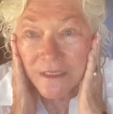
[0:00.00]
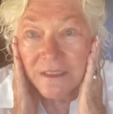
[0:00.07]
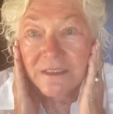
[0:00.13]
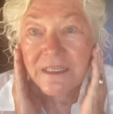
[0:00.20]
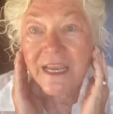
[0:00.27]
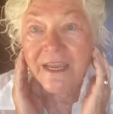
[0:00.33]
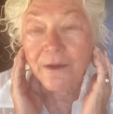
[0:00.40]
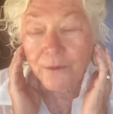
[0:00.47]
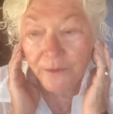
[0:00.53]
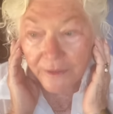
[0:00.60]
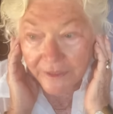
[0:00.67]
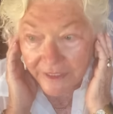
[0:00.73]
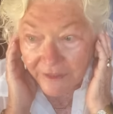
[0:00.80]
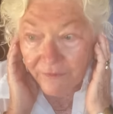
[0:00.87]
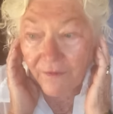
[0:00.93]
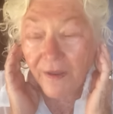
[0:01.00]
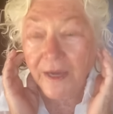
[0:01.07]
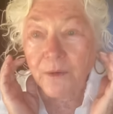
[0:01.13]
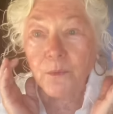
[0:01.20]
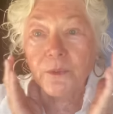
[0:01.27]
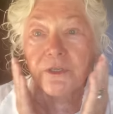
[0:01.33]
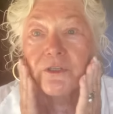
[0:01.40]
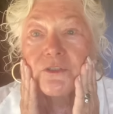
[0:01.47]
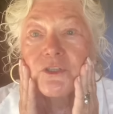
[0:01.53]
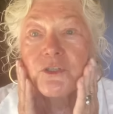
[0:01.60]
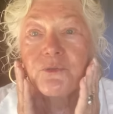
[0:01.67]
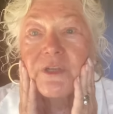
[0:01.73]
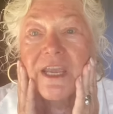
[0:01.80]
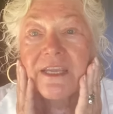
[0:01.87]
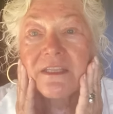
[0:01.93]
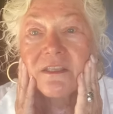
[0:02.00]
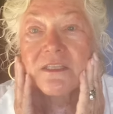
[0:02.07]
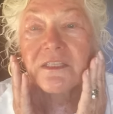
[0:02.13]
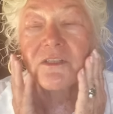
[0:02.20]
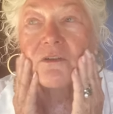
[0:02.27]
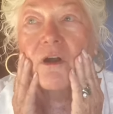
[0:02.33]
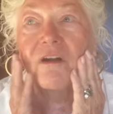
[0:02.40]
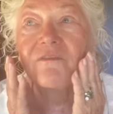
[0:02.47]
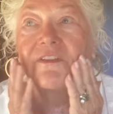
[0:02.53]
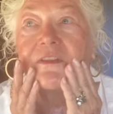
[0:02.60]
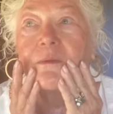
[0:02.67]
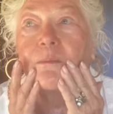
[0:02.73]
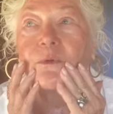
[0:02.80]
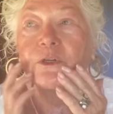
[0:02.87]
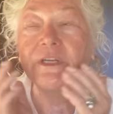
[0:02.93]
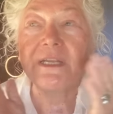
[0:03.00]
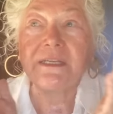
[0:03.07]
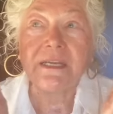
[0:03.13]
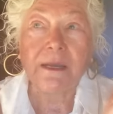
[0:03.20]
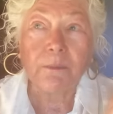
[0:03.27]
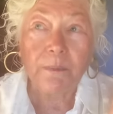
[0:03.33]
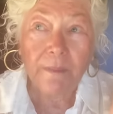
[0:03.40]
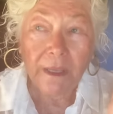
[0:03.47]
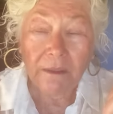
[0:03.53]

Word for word: Now, if I were to take this off in the morning, now,